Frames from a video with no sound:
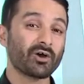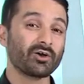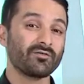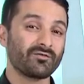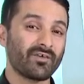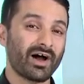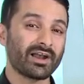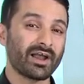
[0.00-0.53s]
could
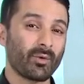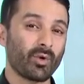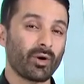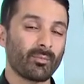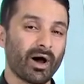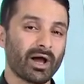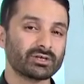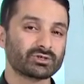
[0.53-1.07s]
find out
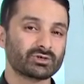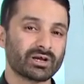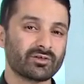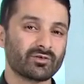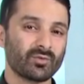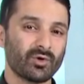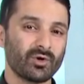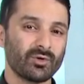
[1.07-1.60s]
what my
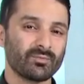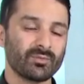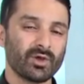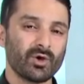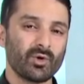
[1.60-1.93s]
strengths were